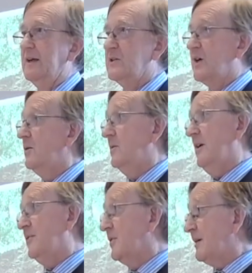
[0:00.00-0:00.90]
So
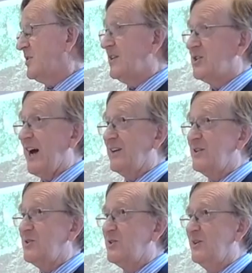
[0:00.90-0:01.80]
if you're up to the
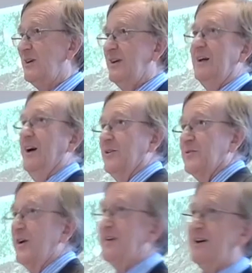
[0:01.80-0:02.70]
challenge, I'll
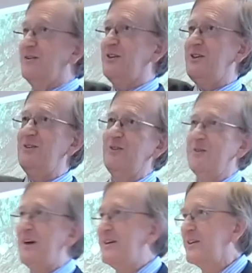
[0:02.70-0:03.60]
throw it over to you,
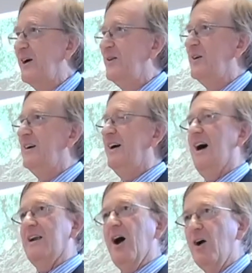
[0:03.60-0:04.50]
there you go,
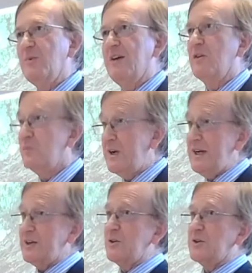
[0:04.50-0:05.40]
and I hope you have a
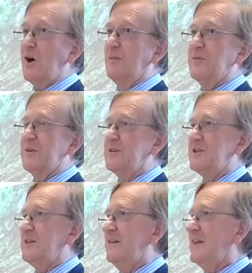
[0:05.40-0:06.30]
really good
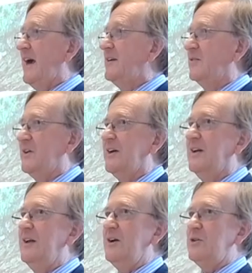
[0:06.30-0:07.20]
conference, and at the end of
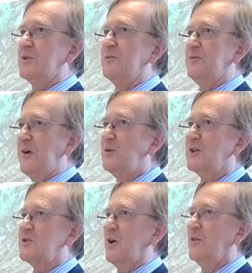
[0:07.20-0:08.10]
it, you can
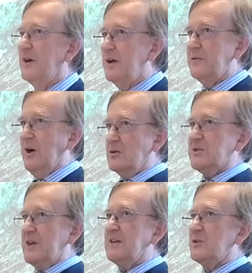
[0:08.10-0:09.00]
focus on those
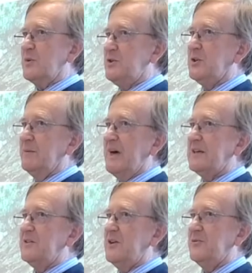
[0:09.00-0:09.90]
things which you can
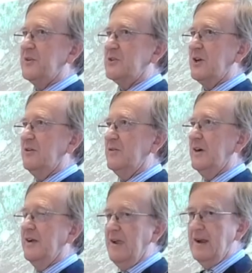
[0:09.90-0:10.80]
make a difference over.
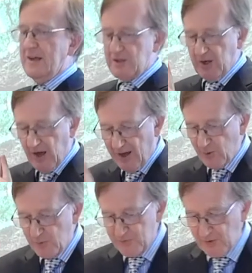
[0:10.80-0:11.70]
So I
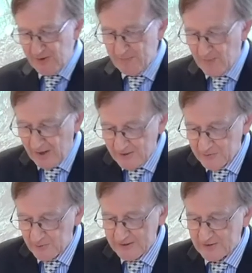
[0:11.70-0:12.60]
will throw in my
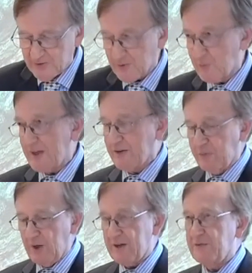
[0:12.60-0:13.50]
3 into the ring of
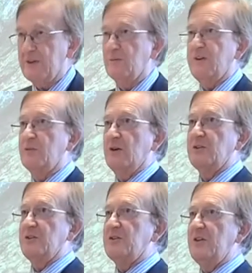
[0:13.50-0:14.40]
what I think we've got
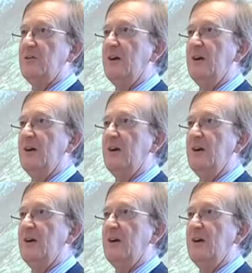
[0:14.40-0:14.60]
to do.